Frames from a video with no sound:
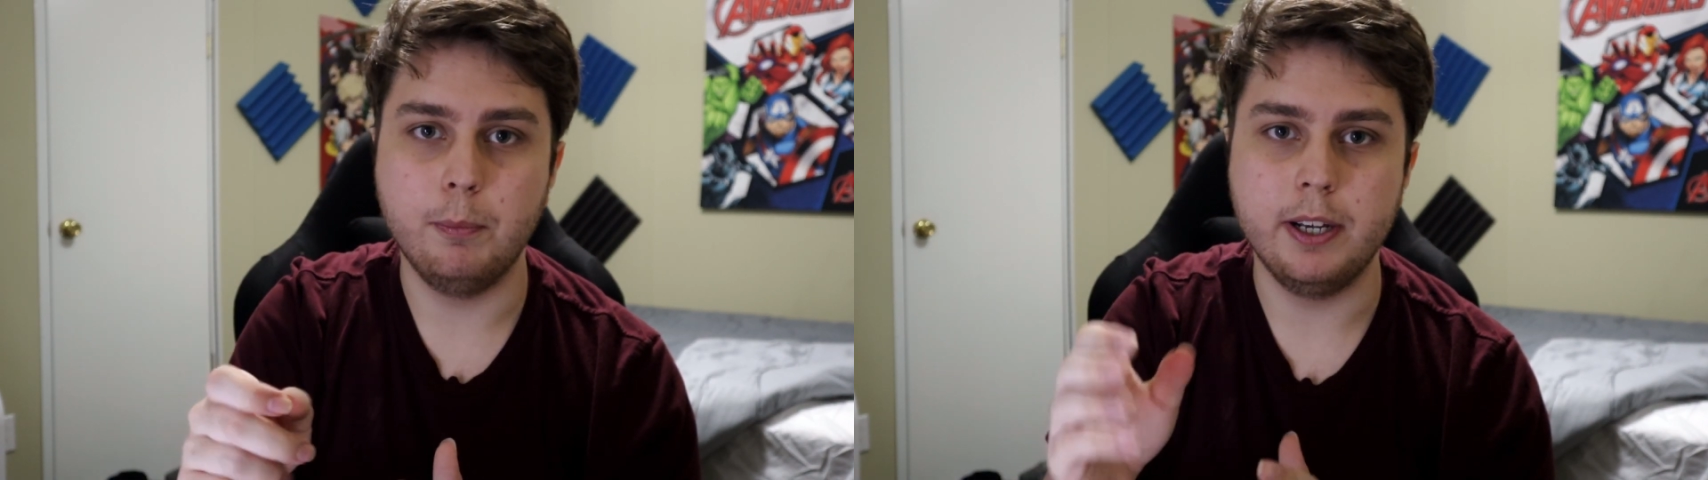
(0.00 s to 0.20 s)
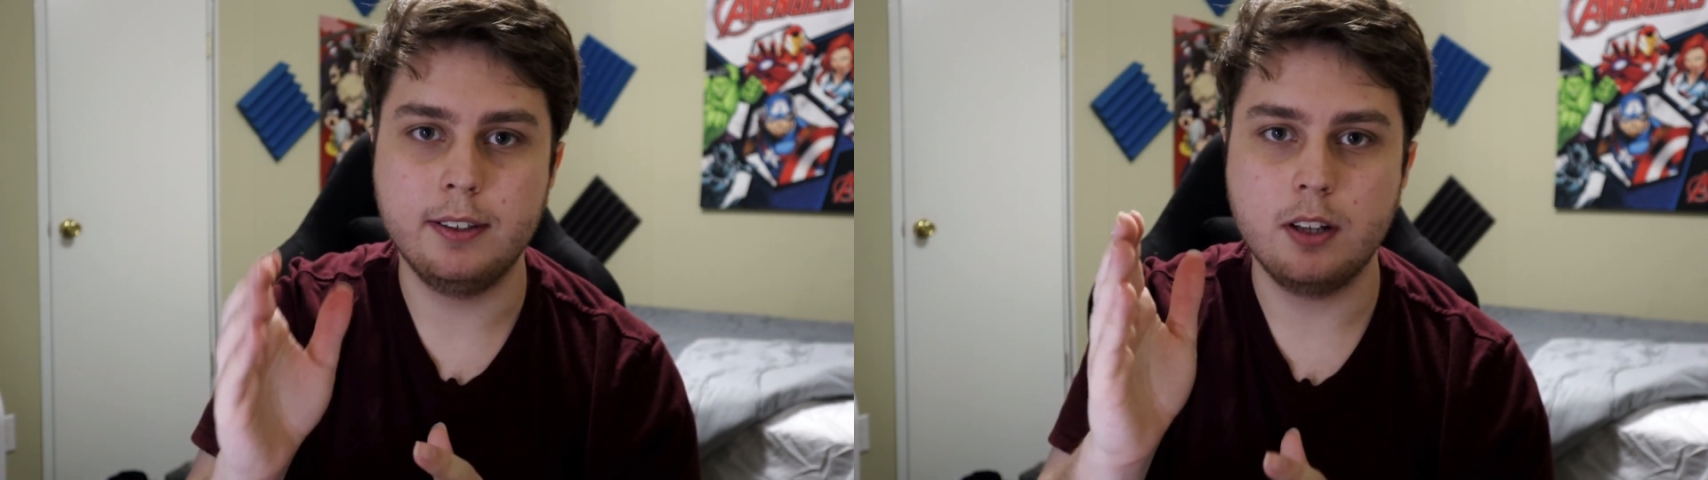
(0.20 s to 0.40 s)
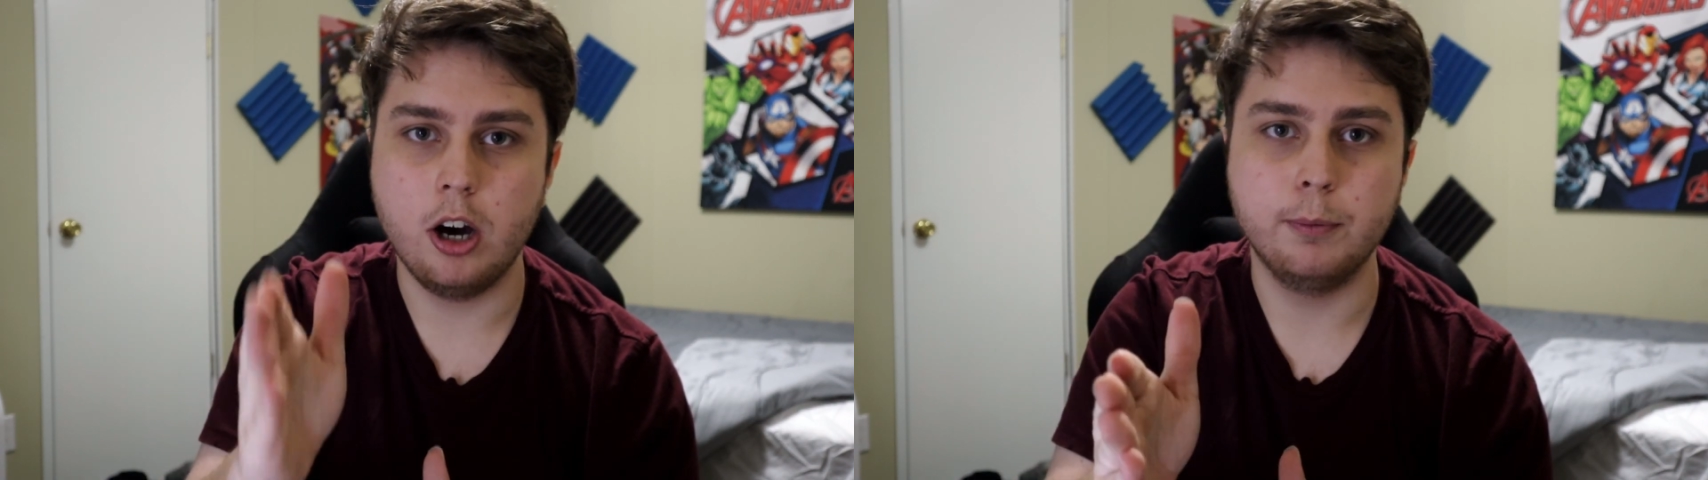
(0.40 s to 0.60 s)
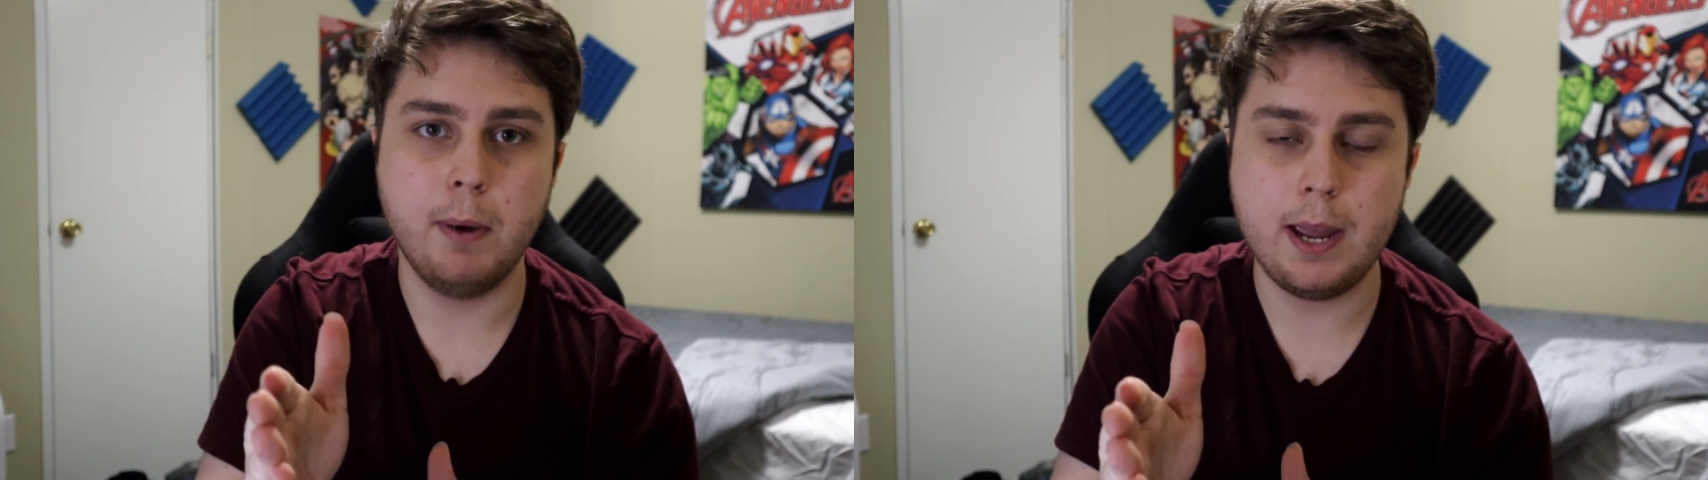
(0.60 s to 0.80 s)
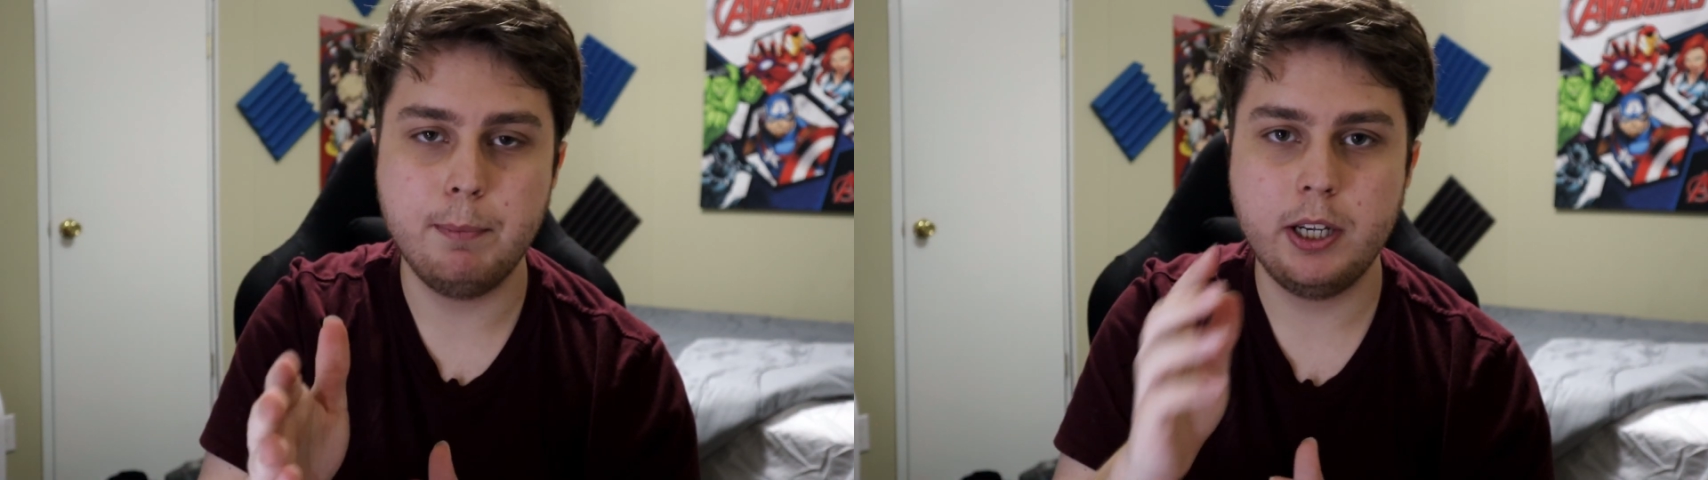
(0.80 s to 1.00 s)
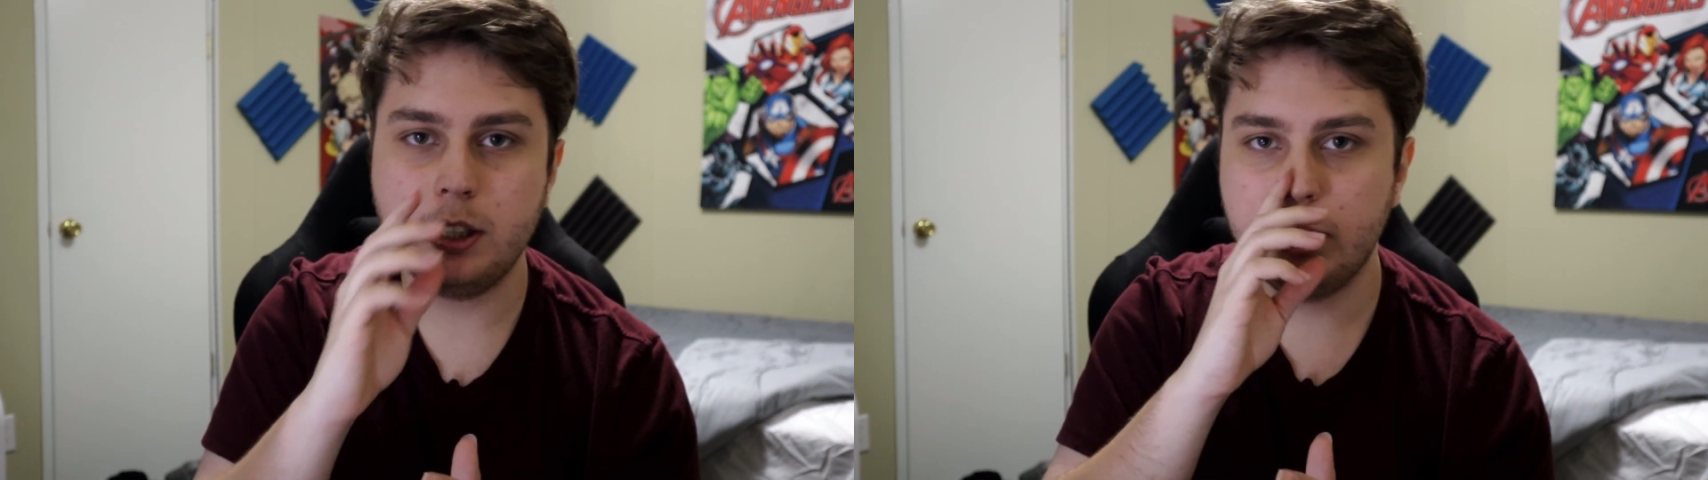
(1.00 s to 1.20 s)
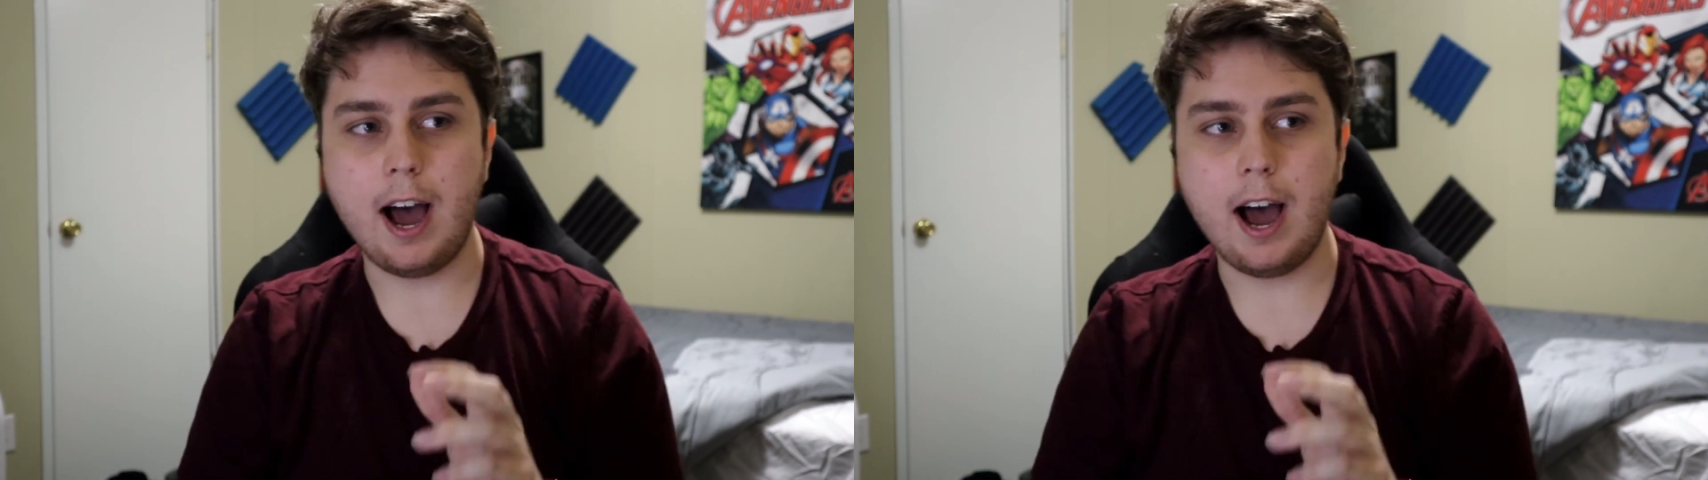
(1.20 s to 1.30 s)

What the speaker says: bits on paper.